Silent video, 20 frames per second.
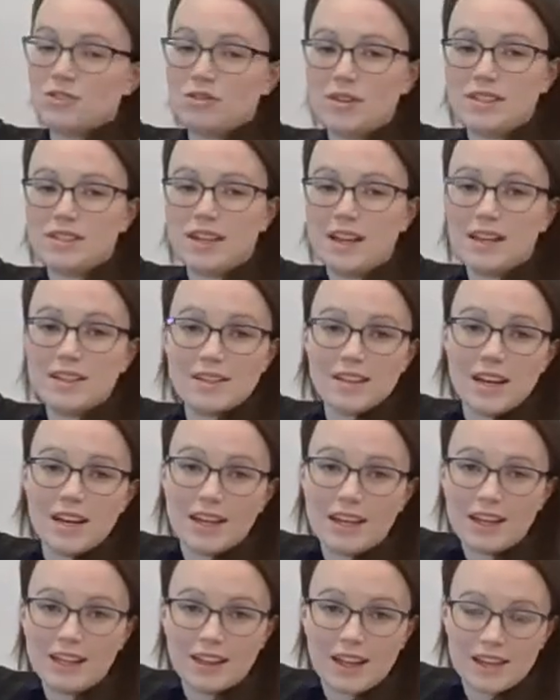so it says,
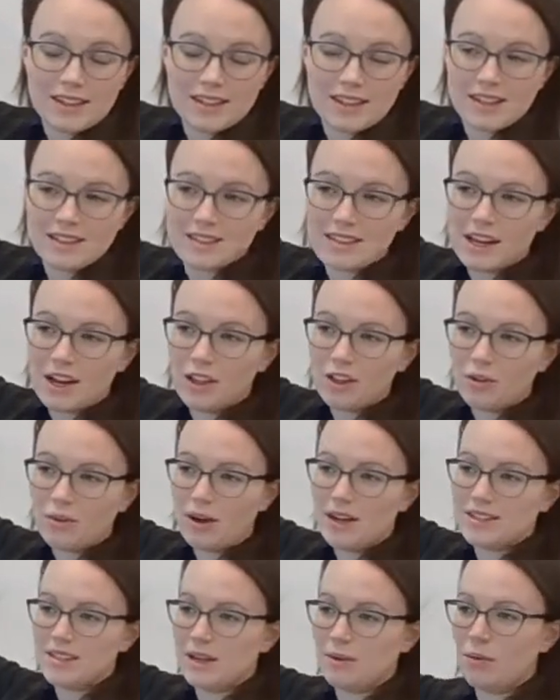unless they say
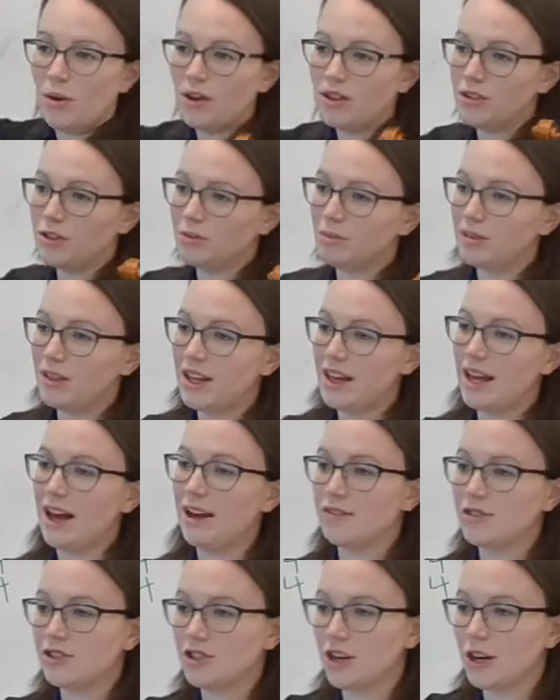otherwise, they want you to play
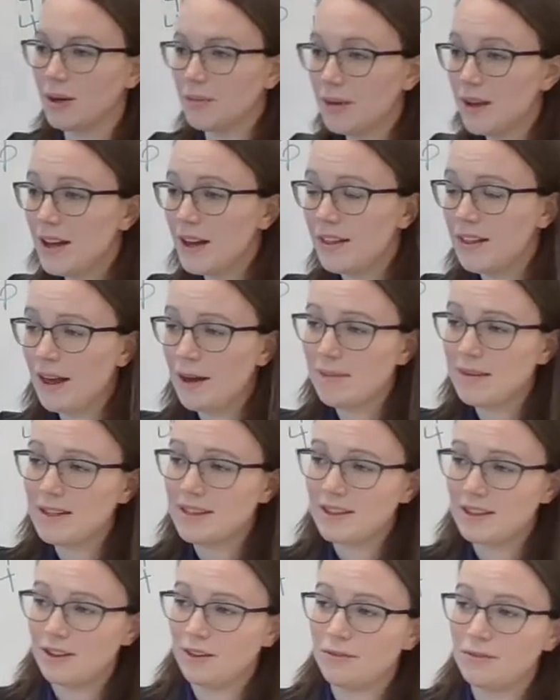F sharp. That
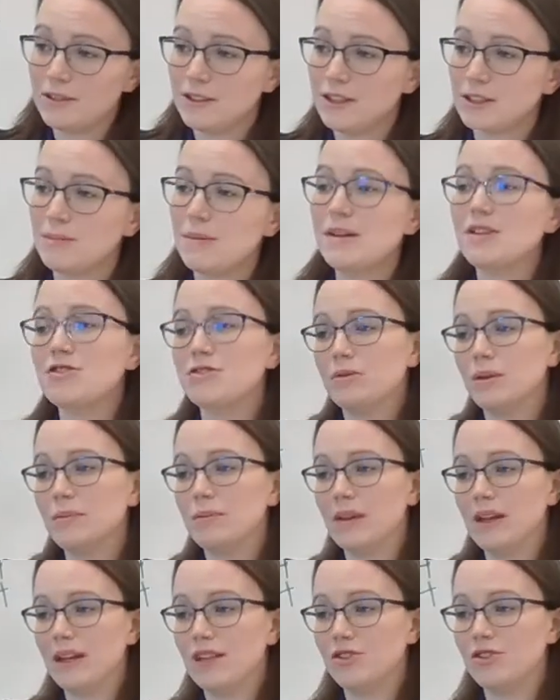means in the first measure, we
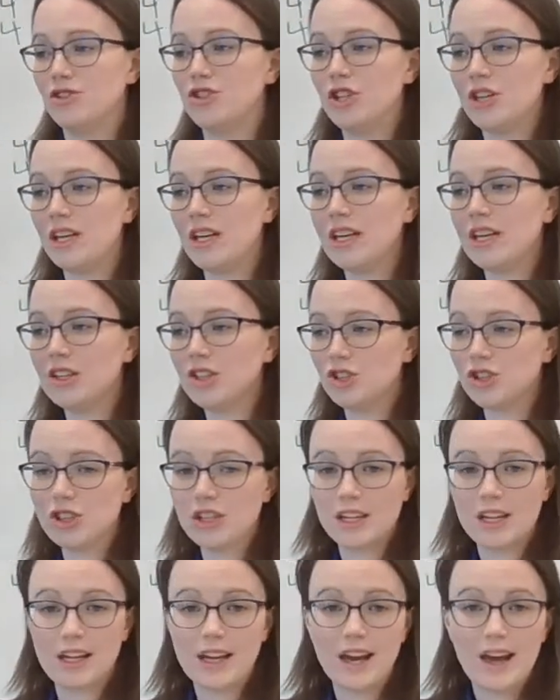play G,
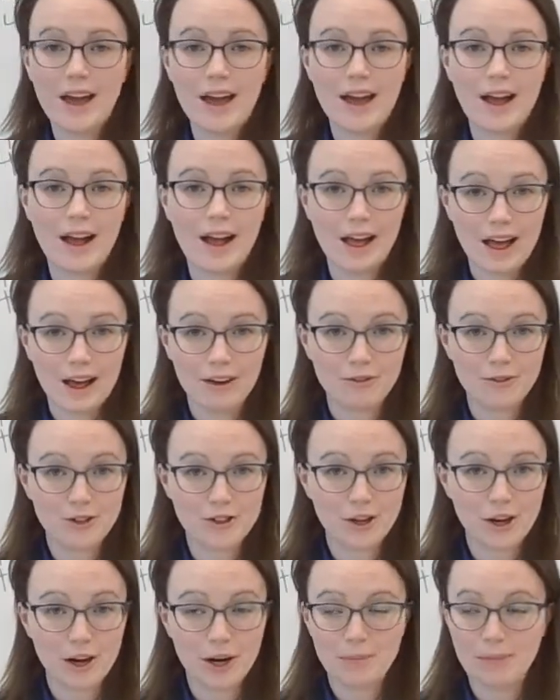G, F
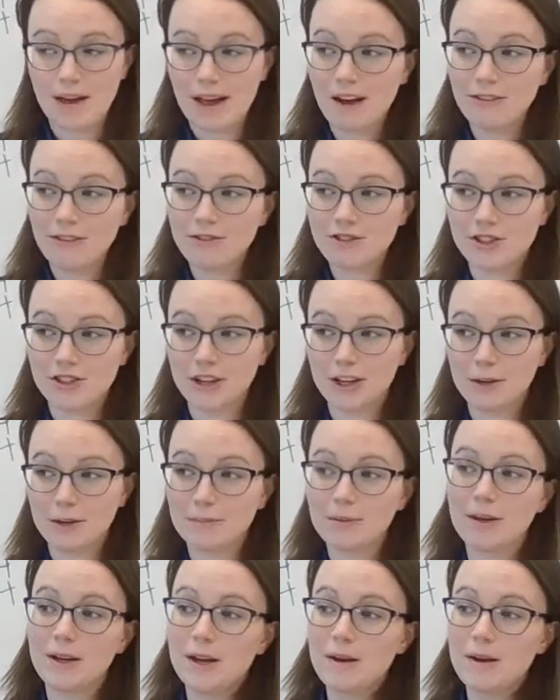sharp, F sharp.